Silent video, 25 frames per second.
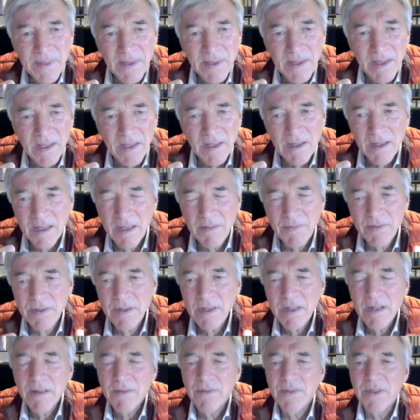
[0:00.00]
Yeah, even
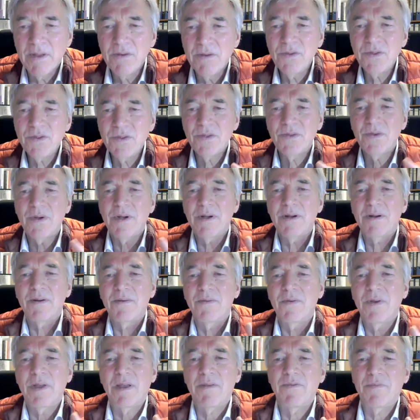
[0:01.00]
those who
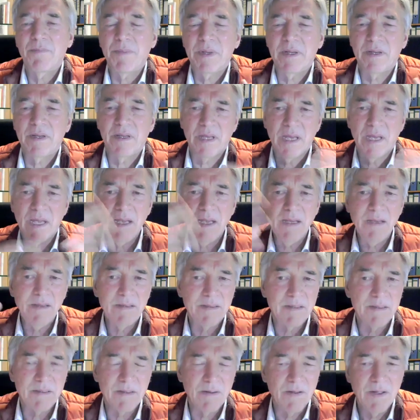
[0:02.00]
have been kings,
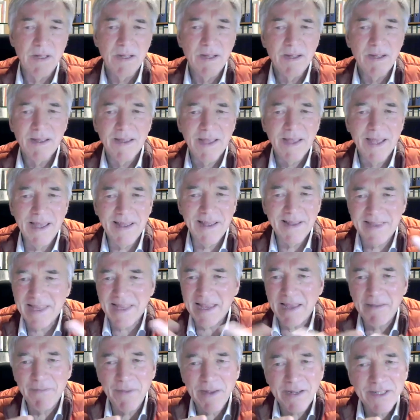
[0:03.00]
they
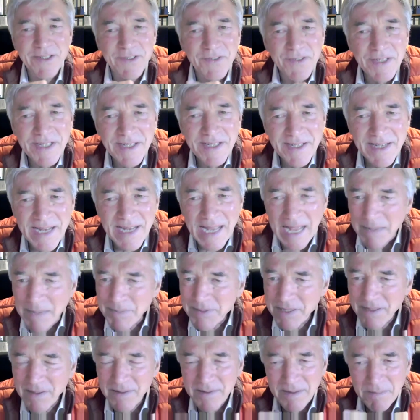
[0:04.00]
were treated
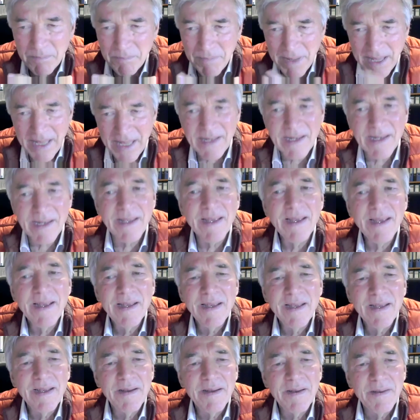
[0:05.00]
absolutely badly
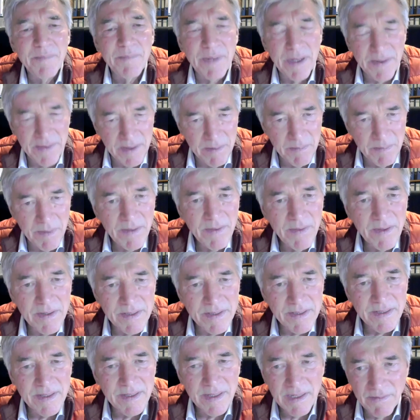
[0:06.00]
by their
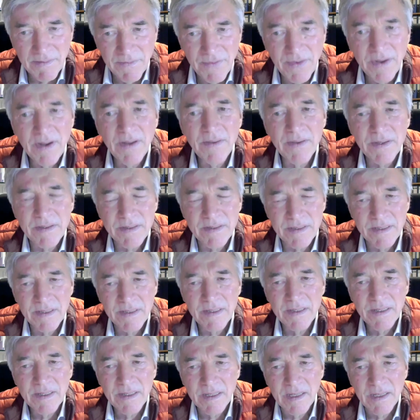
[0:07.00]
mothers and fathers.
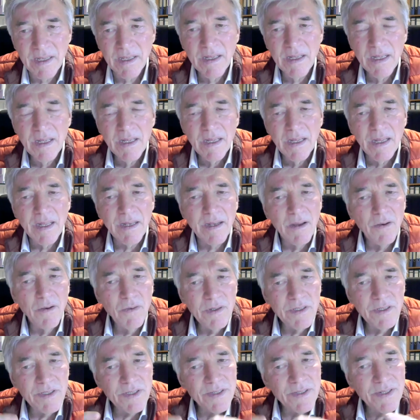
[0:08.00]
Yeah, and
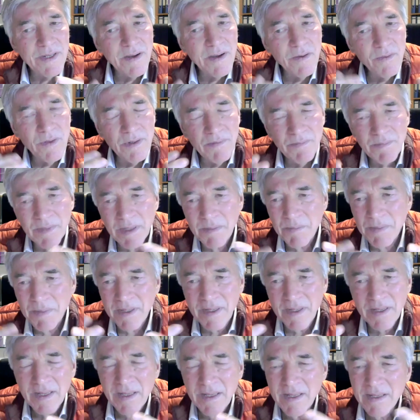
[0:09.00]
only
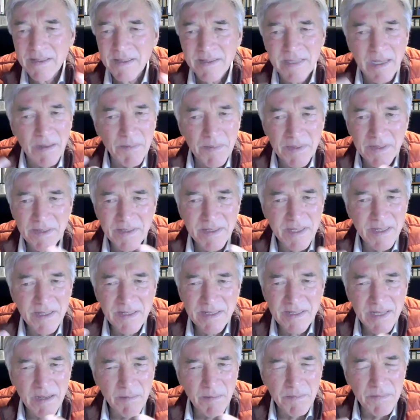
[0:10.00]
maybe
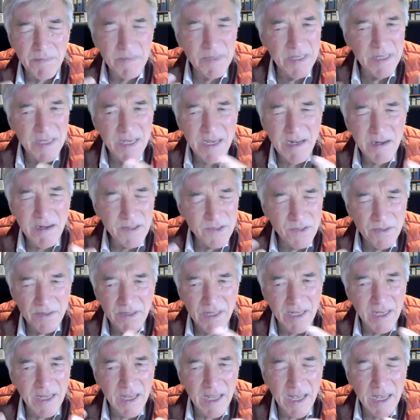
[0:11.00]
some years or
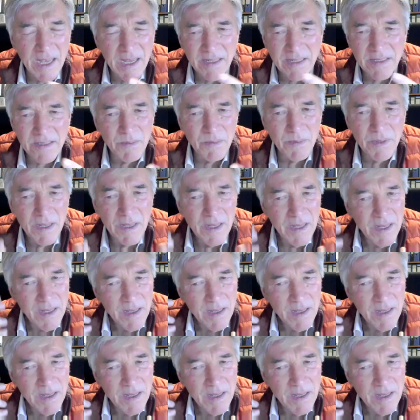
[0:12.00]
decades we